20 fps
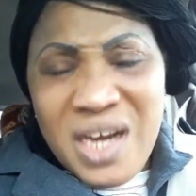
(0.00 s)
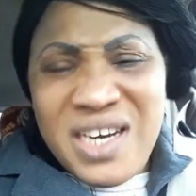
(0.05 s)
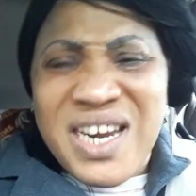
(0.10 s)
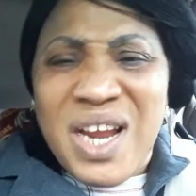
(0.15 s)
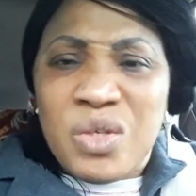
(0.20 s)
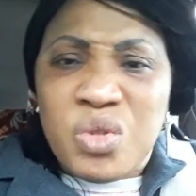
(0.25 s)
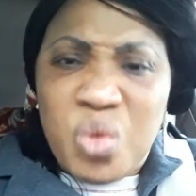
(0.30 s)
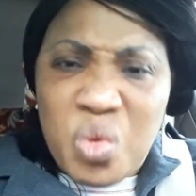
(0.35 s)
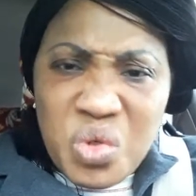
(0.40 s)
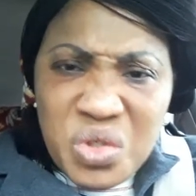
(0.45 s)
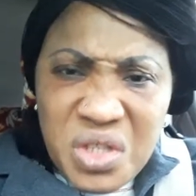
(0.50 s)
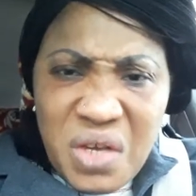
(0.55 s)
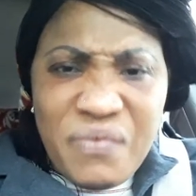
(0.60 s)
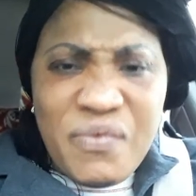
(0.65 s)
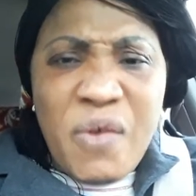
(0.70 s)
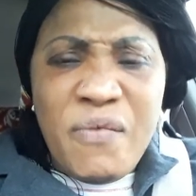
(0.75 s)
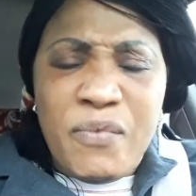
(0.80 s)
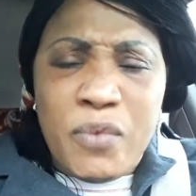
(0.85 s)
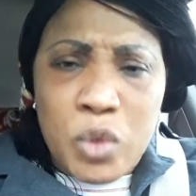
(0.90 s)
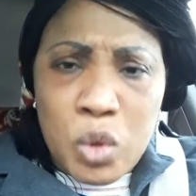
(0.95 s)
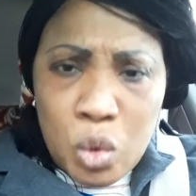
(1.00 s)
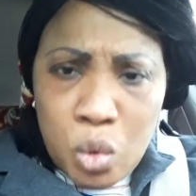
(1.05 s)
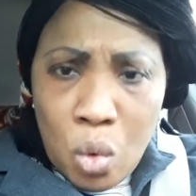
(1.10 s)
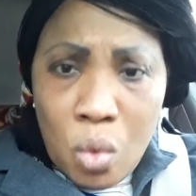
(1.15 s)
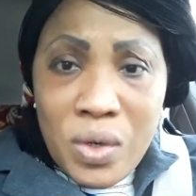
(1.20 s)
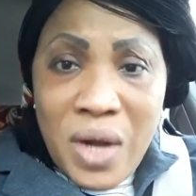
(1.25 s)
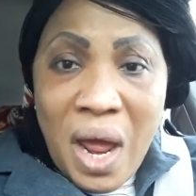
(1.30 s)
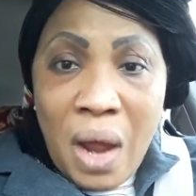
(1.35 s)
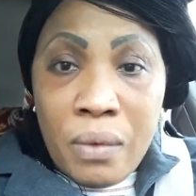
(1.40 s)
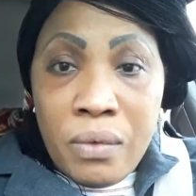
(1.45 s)
Now so you self not for
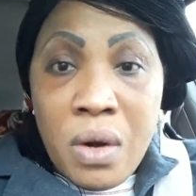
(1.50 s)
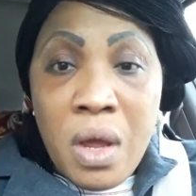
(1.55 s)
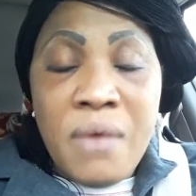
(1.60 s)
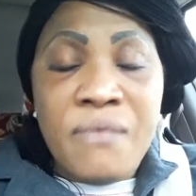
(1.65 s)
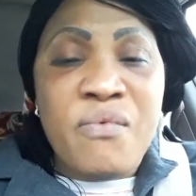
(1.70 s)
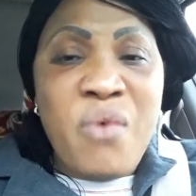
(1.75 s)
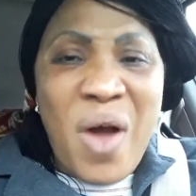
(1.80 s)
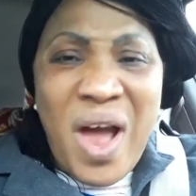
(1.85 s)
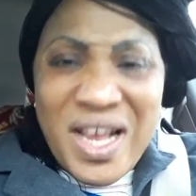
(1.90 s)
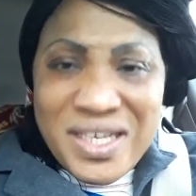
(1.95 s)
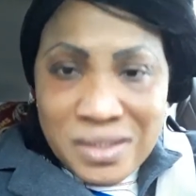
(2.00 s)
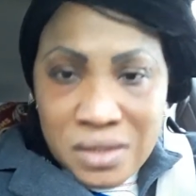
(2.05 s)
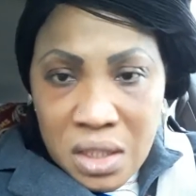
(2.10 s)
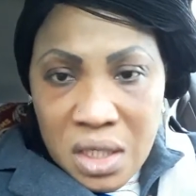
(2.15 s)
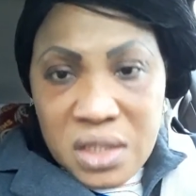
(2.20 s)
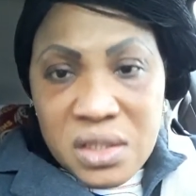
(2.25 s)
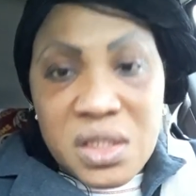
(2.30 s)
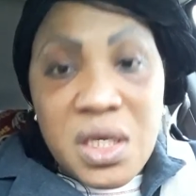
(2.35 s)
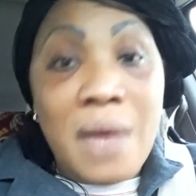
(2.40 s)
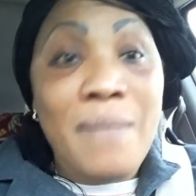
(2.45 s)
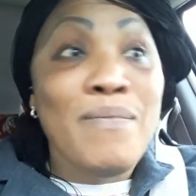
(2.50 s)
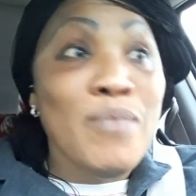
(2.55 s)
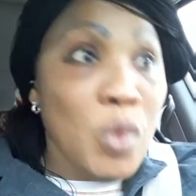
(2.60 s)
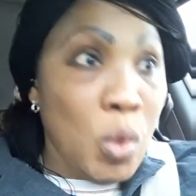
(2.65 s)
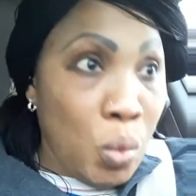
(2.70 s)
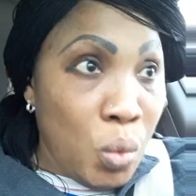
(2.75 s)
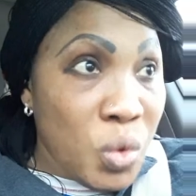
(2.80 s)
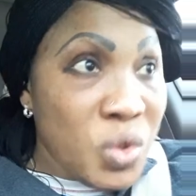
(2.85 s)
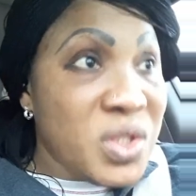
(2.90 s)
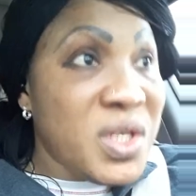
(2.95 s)
slow down for asking and say
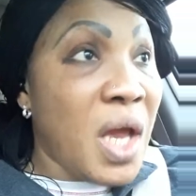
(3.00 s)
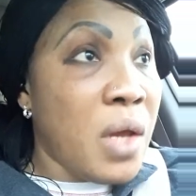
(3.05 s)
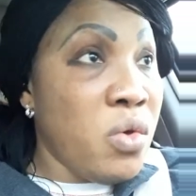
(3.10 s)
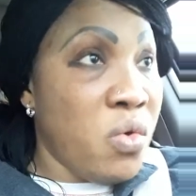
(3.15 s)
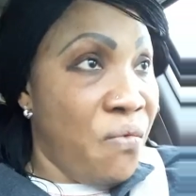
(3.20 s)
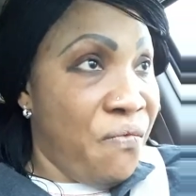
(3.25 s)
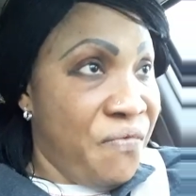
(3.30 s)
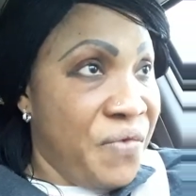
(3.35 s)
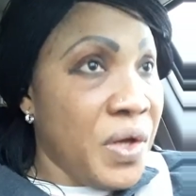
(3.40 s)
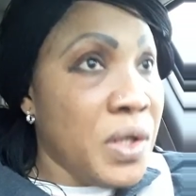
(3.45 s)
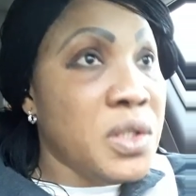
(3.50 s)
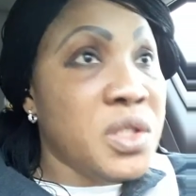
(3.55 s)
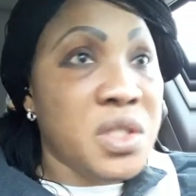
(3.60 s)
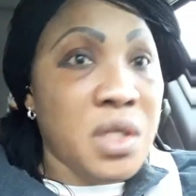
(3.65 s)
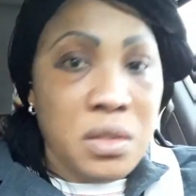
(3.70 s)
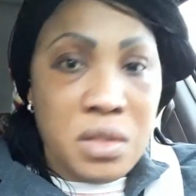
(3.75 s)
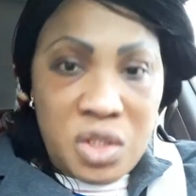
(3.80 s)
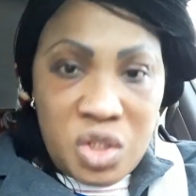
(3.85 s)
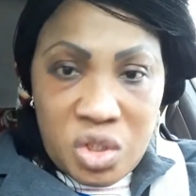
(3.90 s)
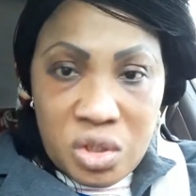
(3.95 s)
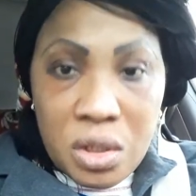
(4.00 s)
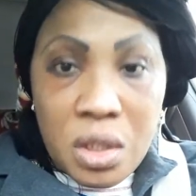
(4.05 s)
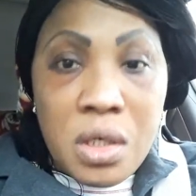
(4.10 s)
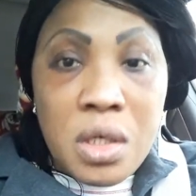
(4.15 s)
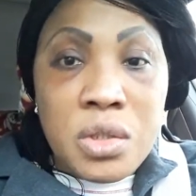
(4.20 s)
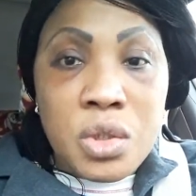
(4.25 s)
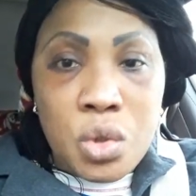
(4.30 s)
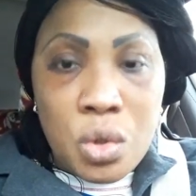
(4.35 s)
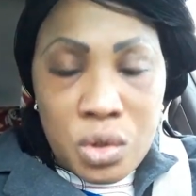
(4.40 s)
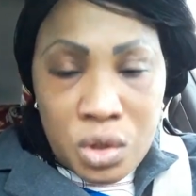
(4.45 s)
who side you feel such this
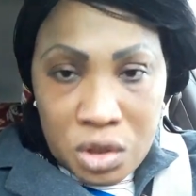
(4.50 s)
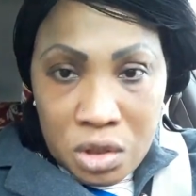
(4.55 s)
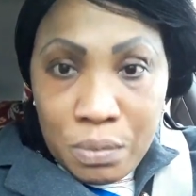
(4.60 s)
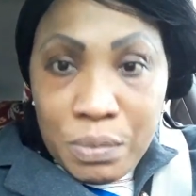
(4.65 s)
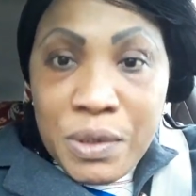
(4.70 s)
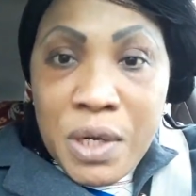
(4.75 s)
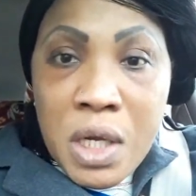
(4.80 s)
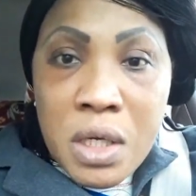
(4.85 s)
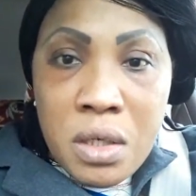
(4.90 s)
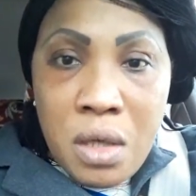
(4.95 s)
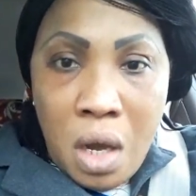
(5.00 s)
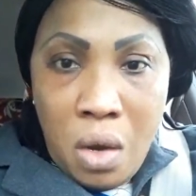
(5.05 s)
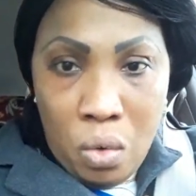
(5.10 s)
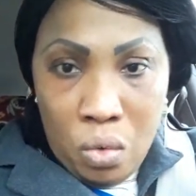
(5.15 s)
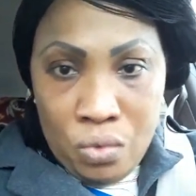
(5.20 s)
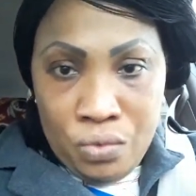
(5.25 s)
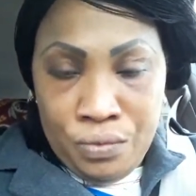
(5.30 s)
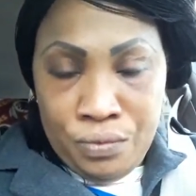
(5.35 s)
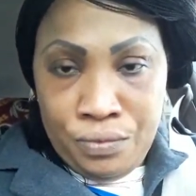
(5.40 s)
relationship they go.